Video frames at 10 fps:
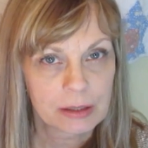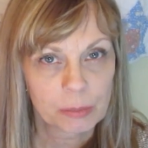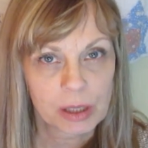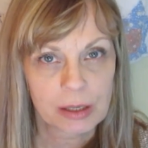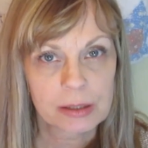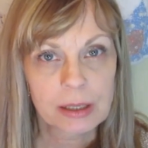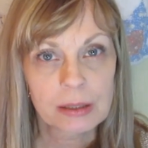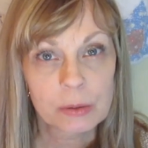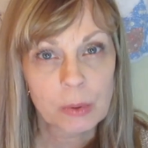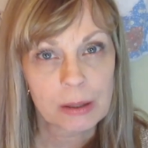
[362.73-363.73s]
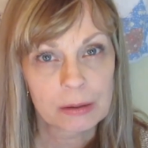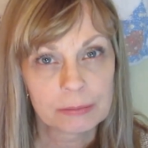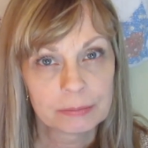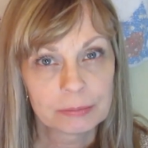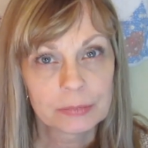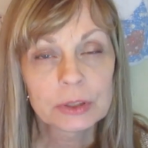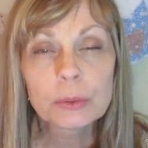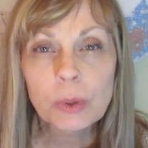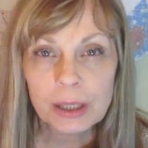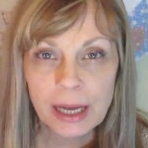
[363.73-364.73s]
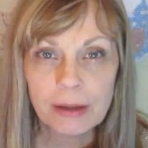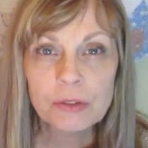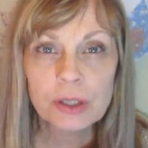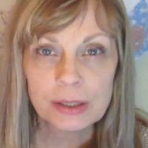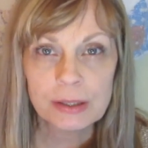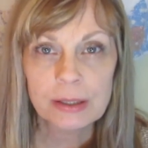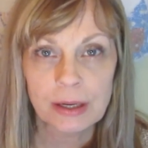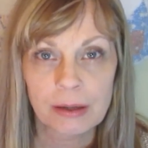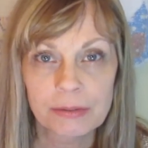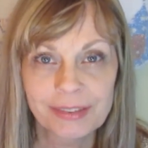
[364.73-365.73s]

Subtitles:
supplies as well. You want to have just enough.